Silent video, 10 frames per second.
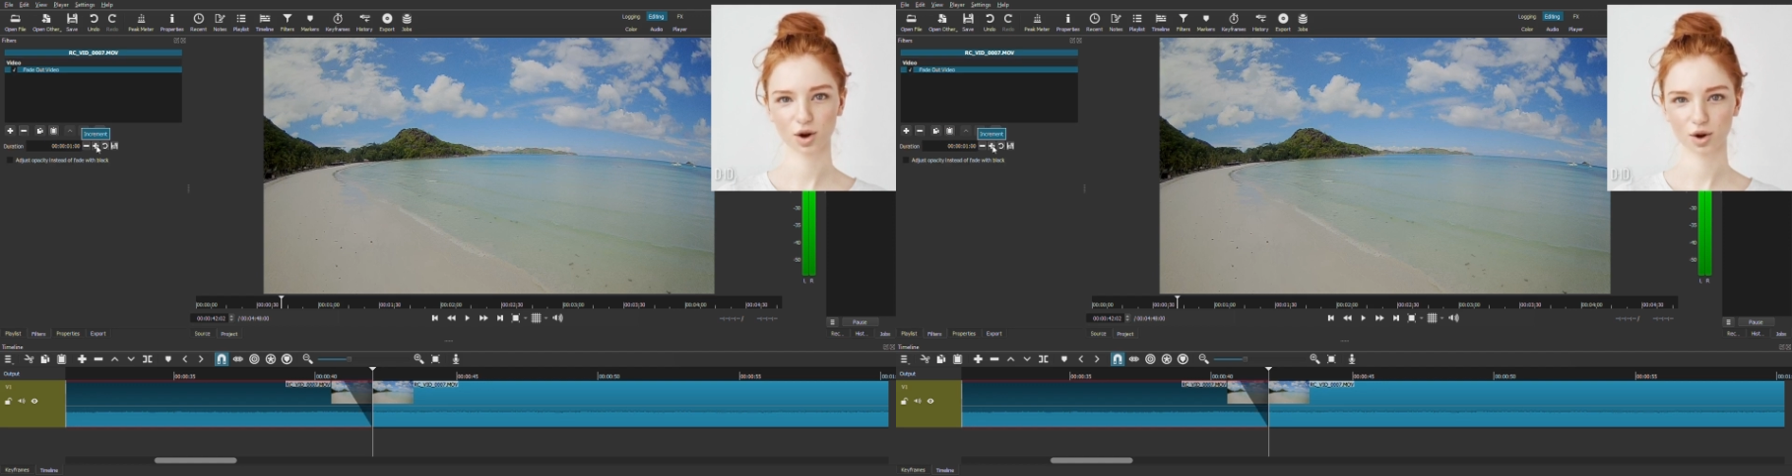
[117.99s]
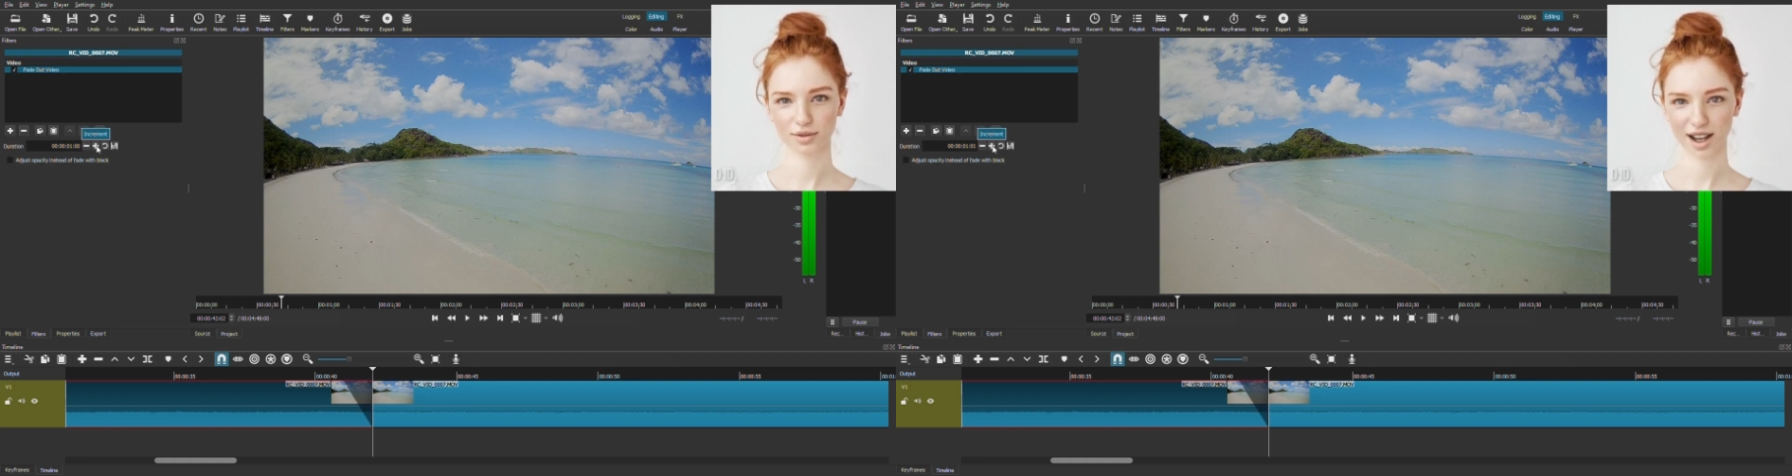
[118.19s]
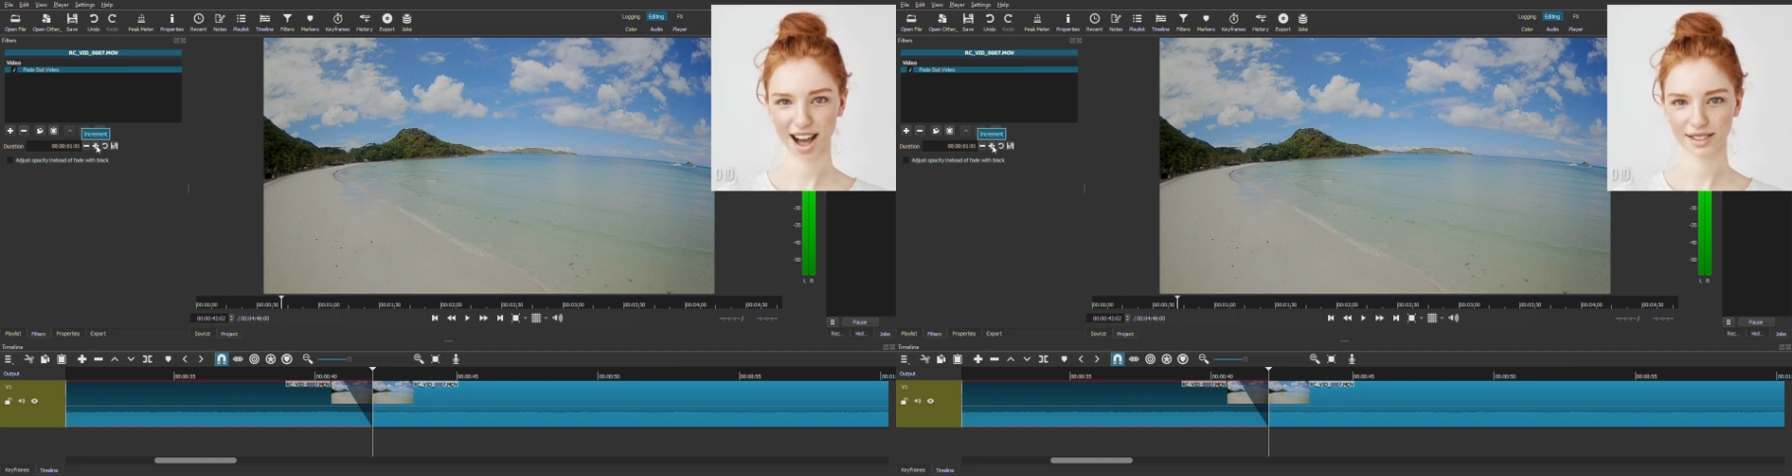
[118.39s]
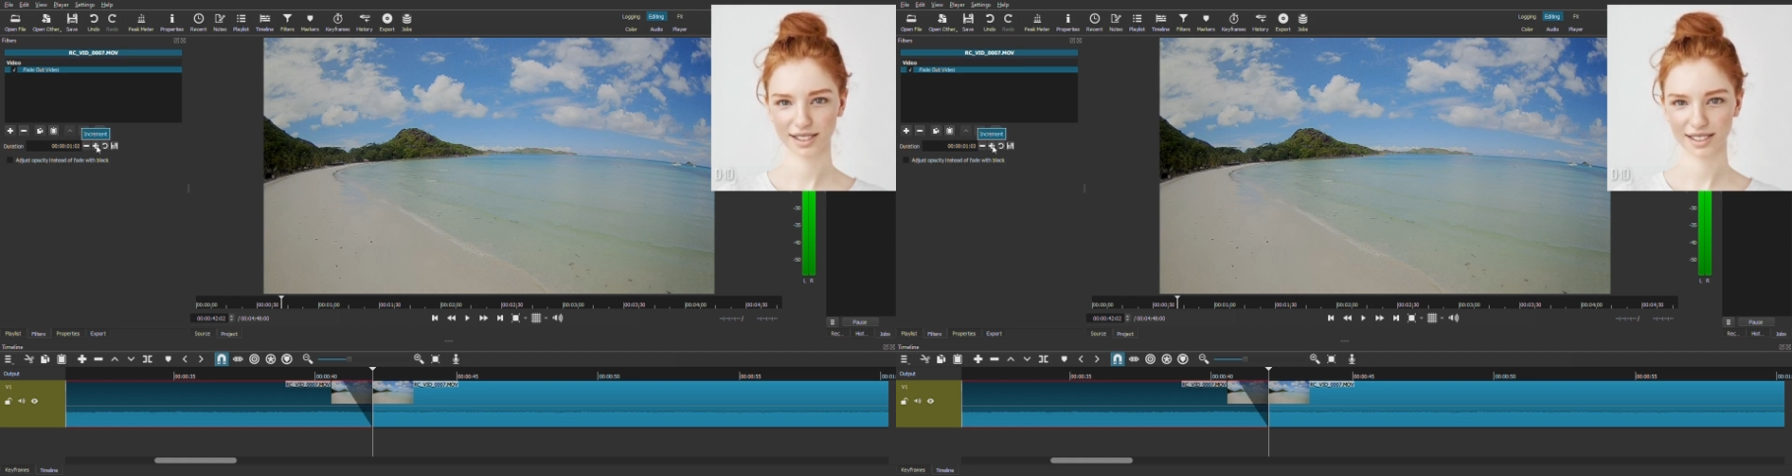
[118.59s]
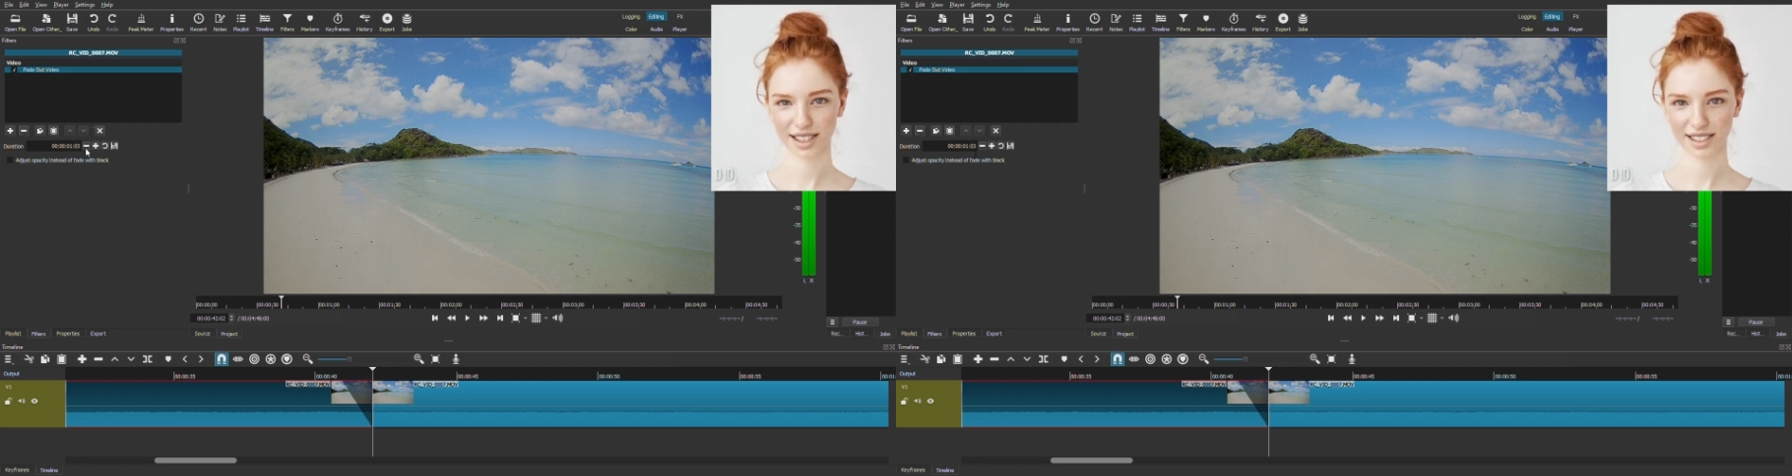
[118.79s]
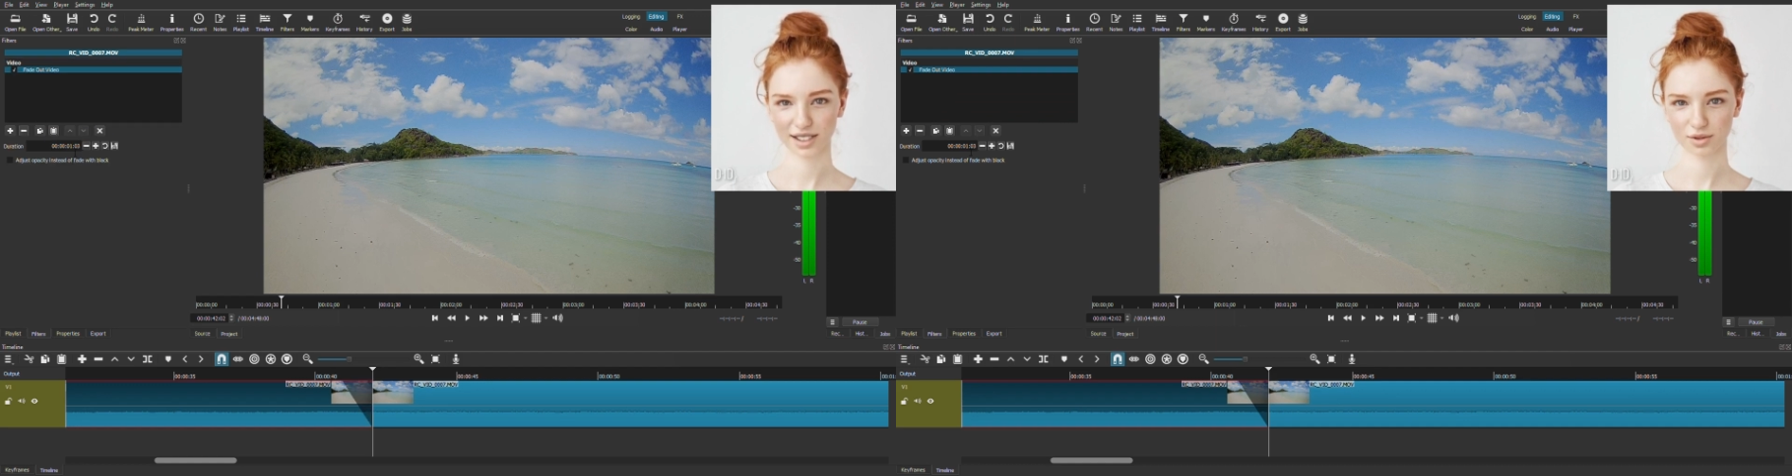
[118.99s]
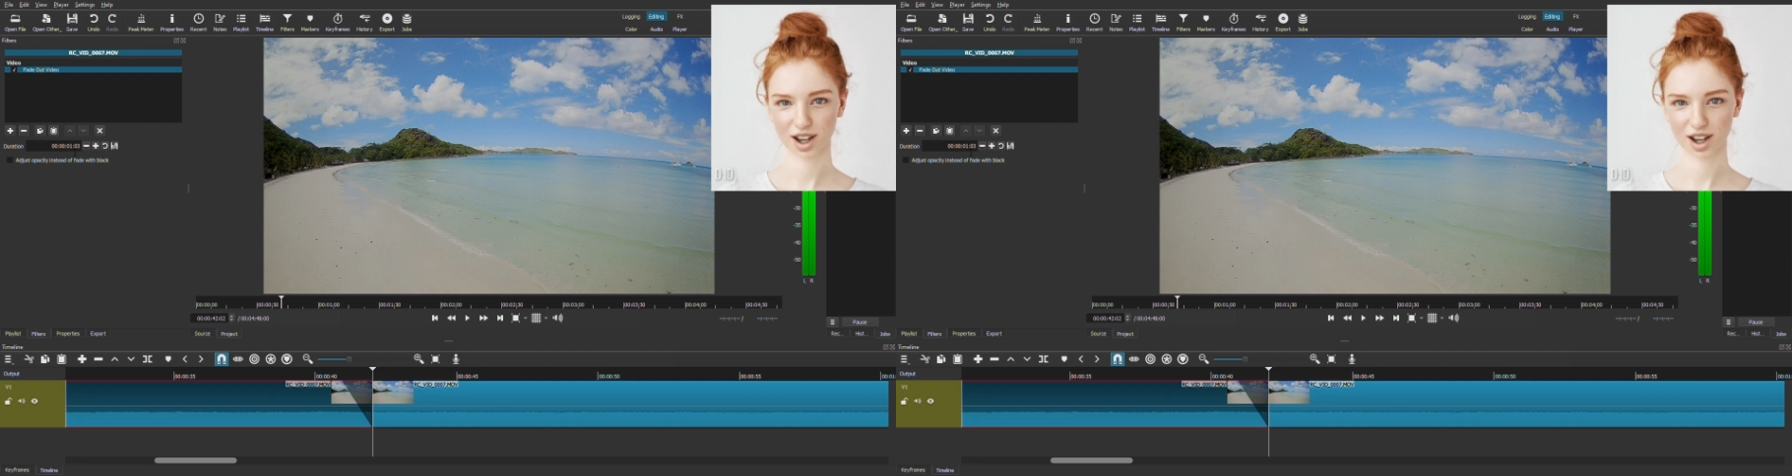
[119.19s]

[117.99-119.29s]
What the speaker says: or effect as needed,